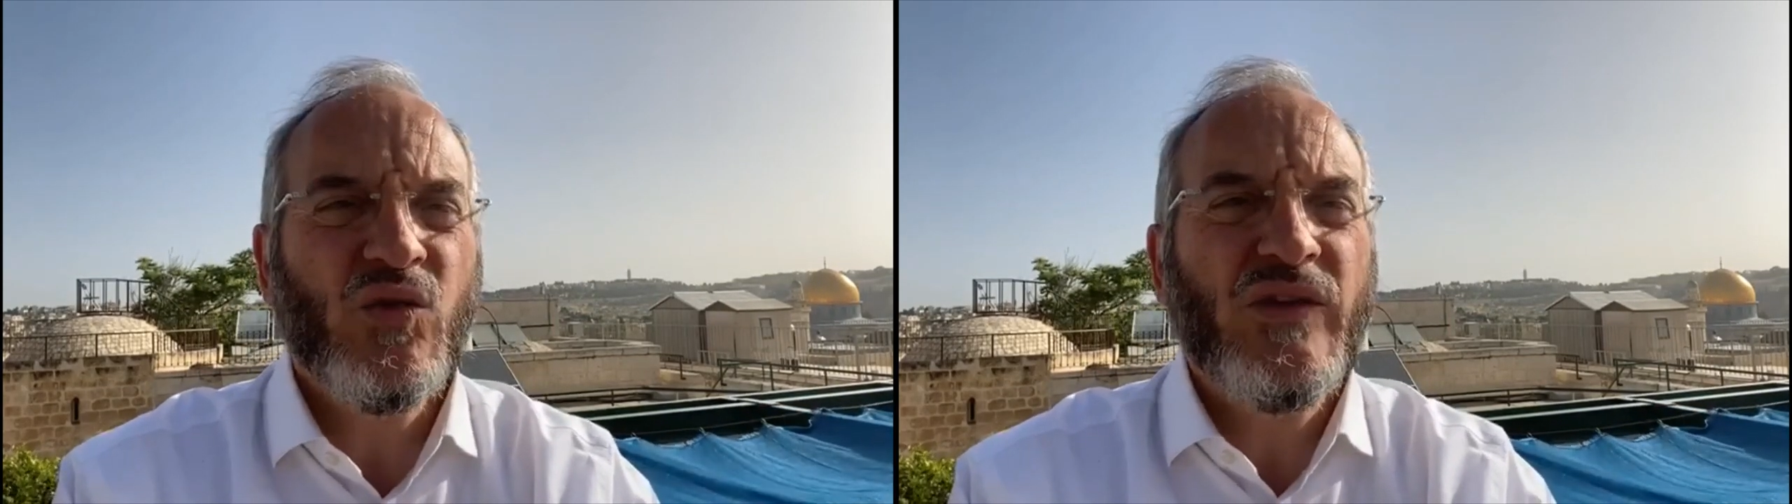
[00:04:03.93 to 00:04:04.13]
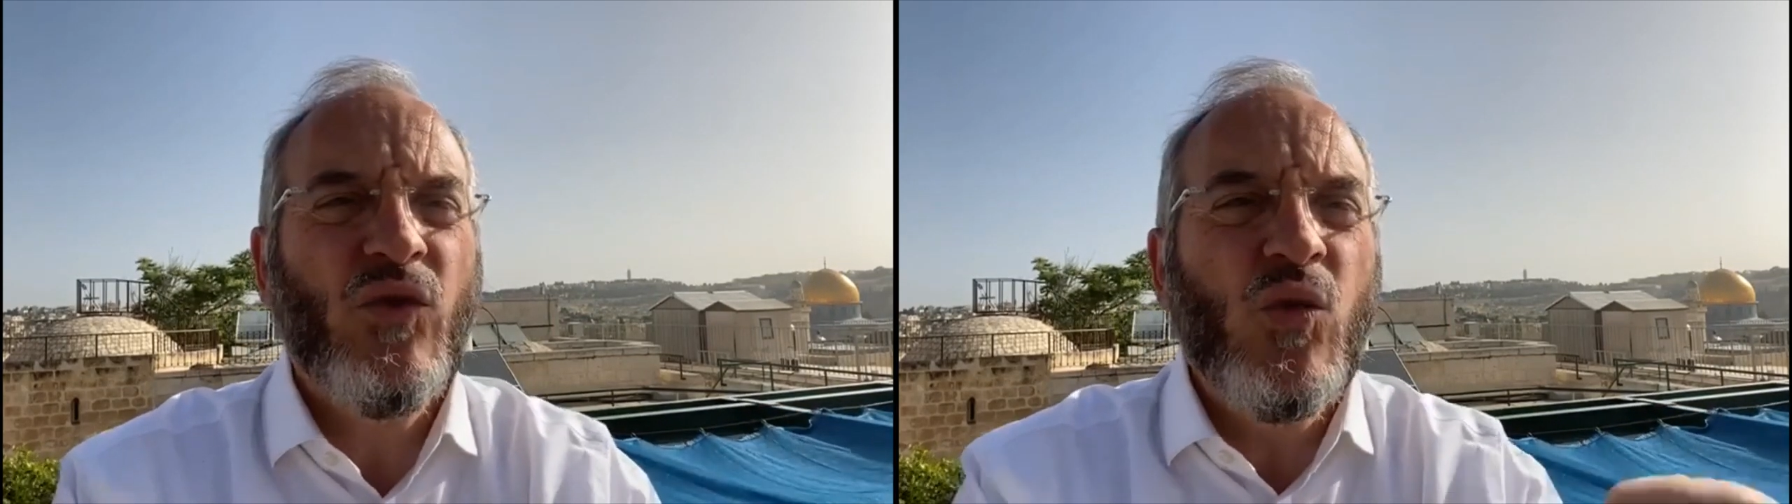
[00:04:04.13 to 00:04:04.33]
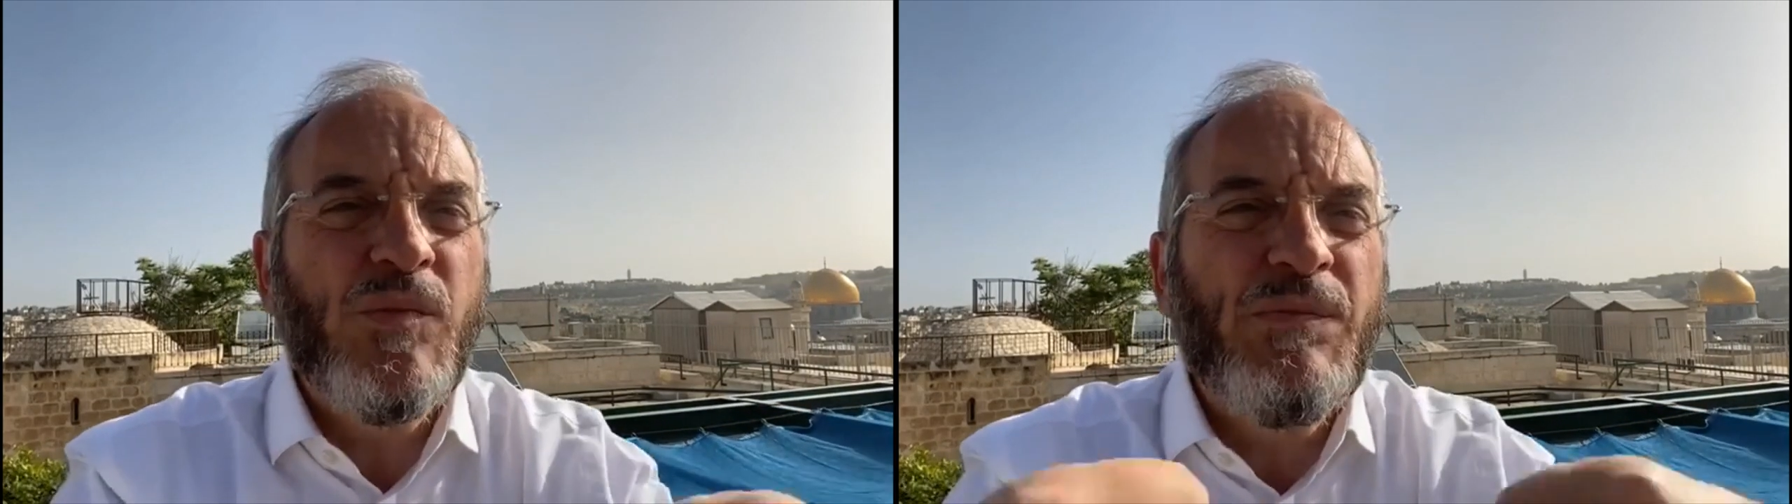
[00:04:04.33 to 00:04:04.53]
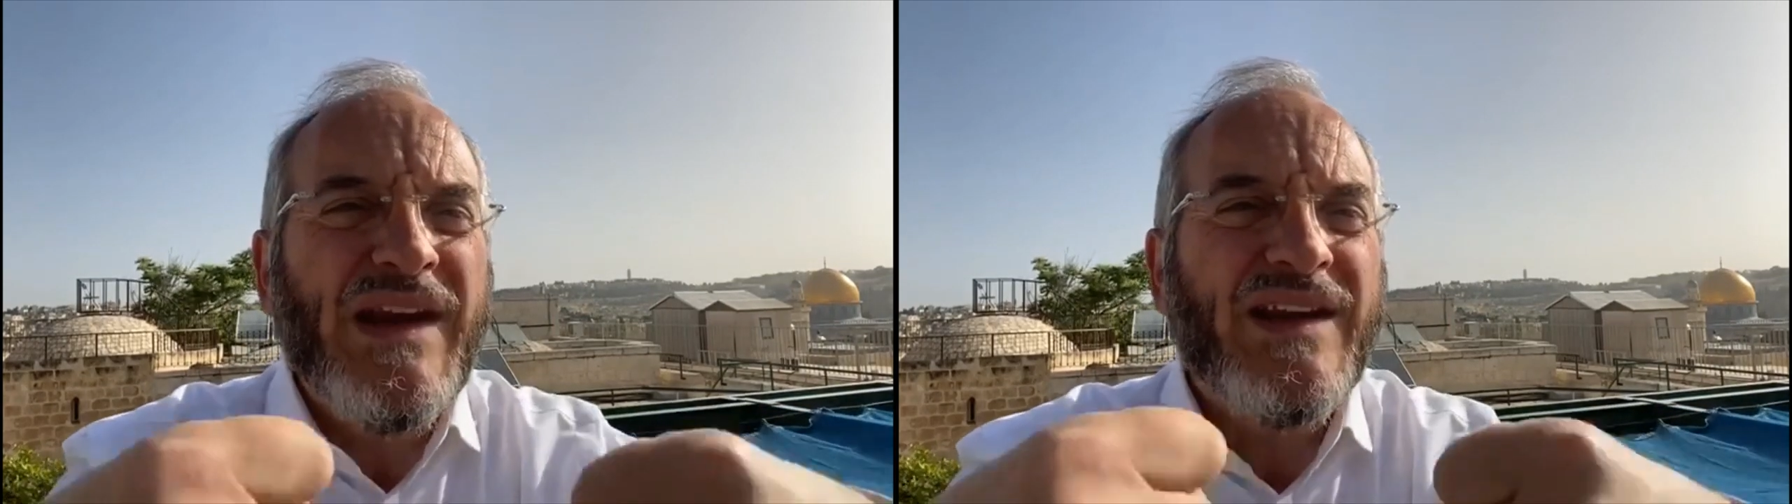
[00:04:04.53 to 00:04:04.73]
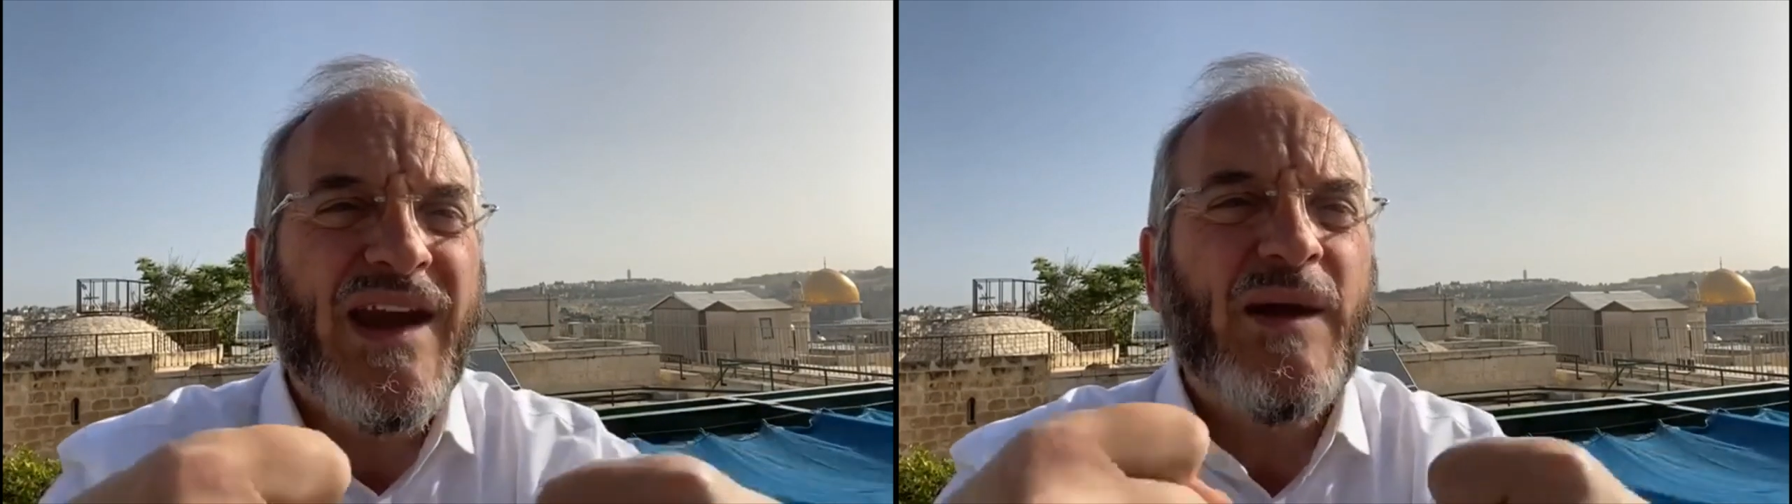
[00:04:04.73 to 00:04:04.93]
we've all
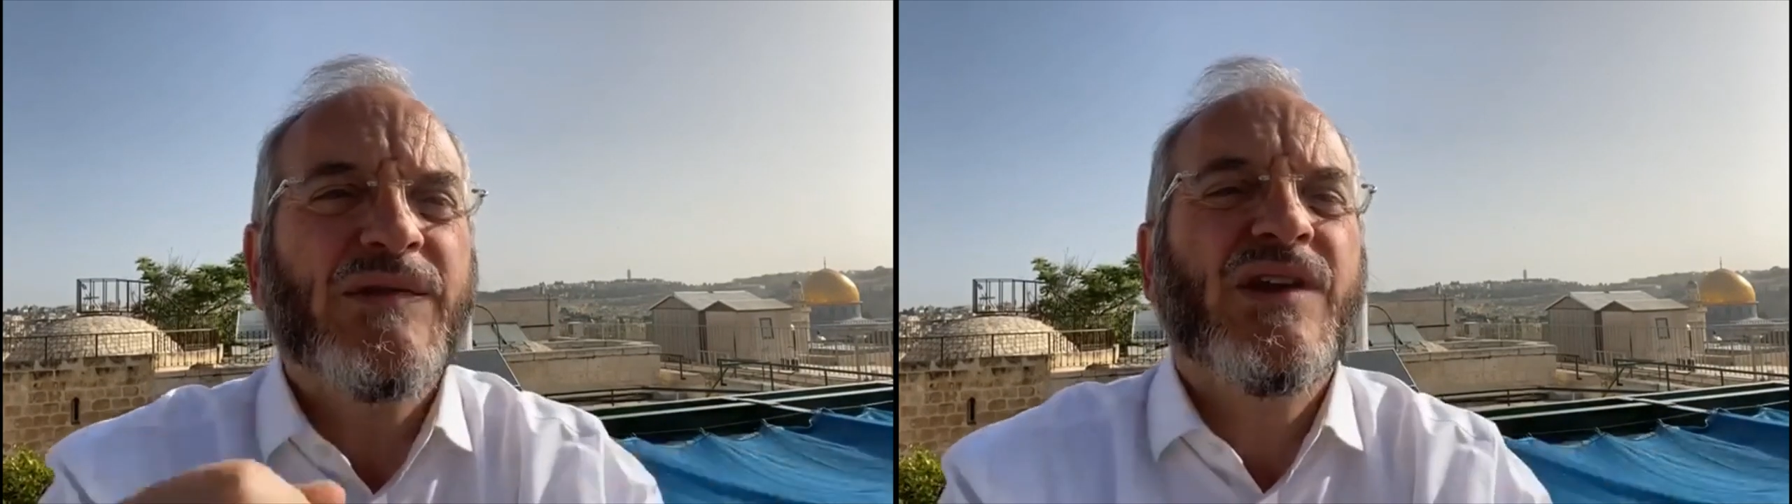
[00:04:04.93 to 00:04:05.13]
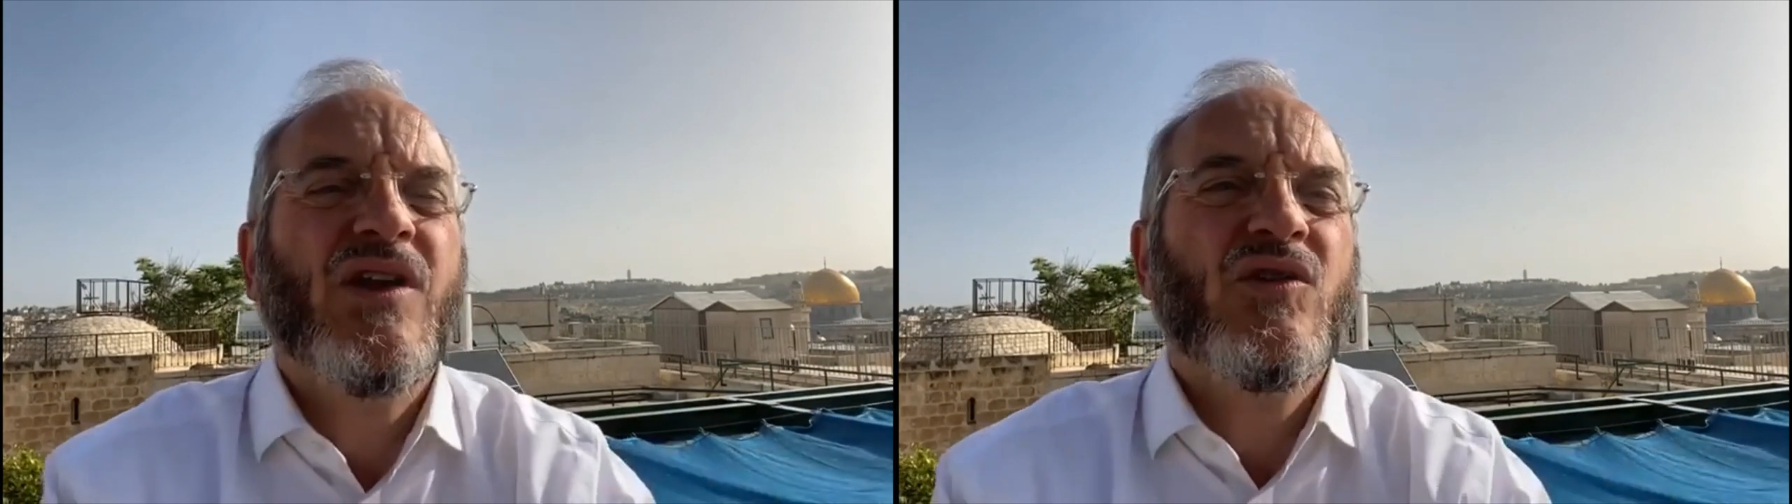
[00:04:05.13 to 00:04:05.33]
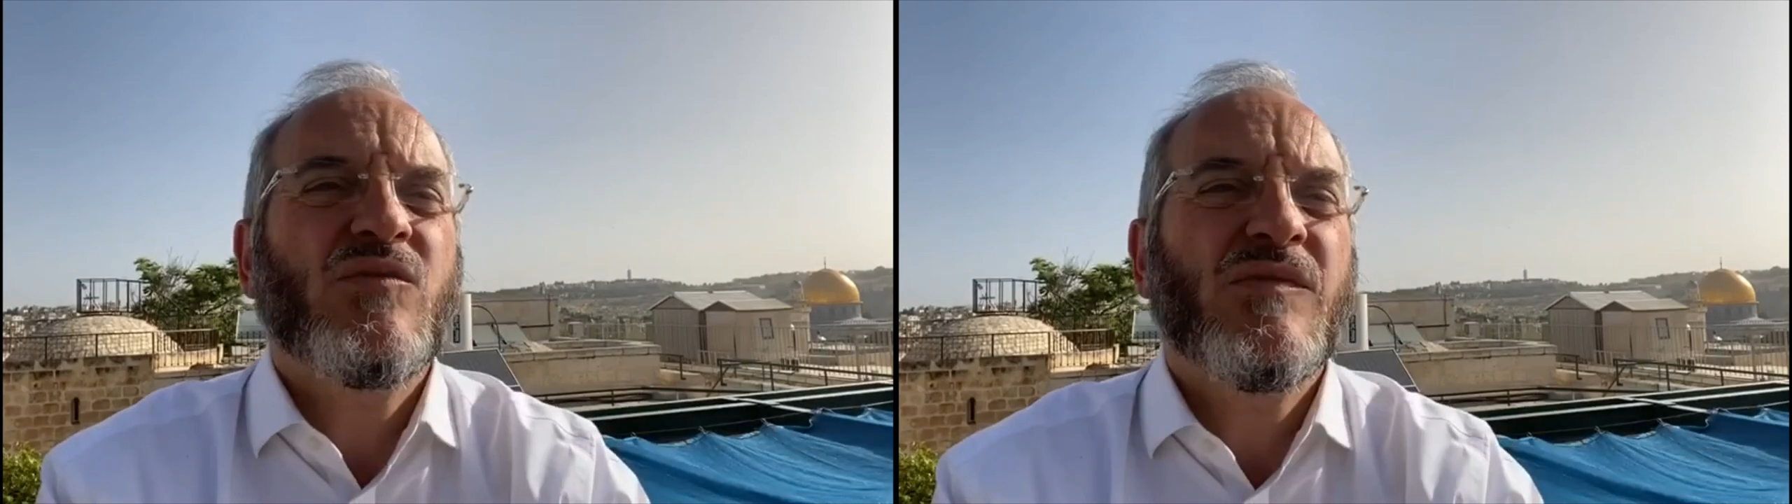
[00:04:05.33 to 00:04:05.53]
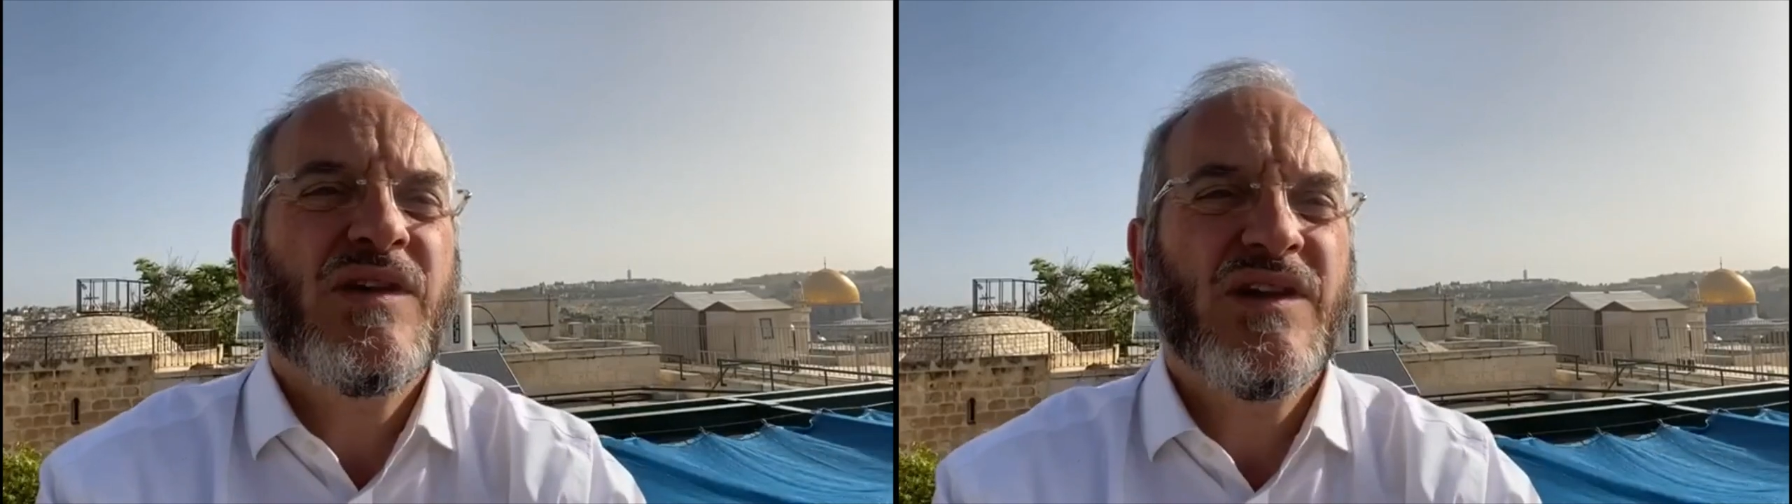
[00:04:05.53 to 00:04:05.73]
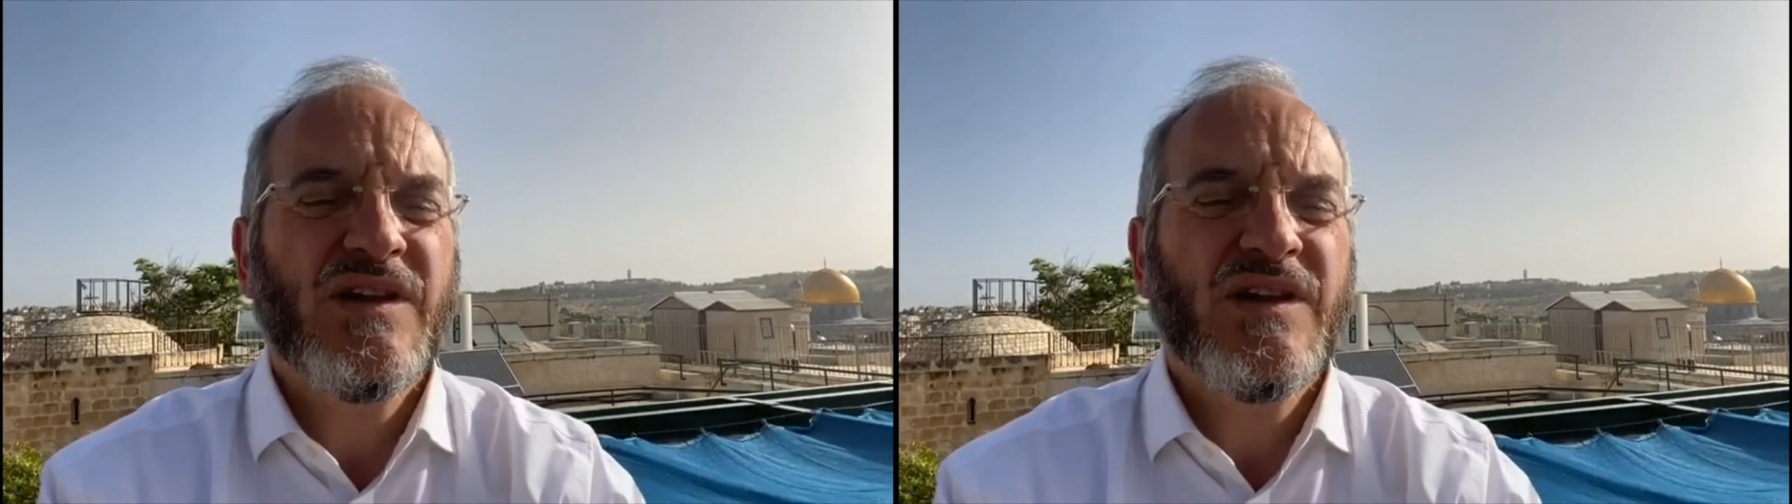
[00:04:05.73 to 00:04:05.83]
been kept at home.